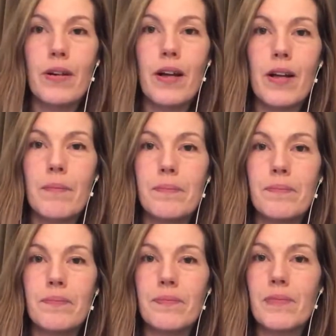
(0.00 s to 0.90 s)

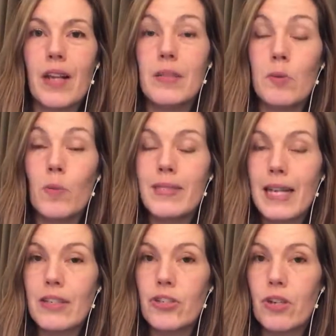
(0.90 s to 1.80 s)
a small
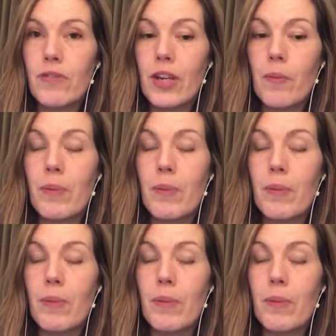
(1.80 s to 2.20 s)
percentage of you,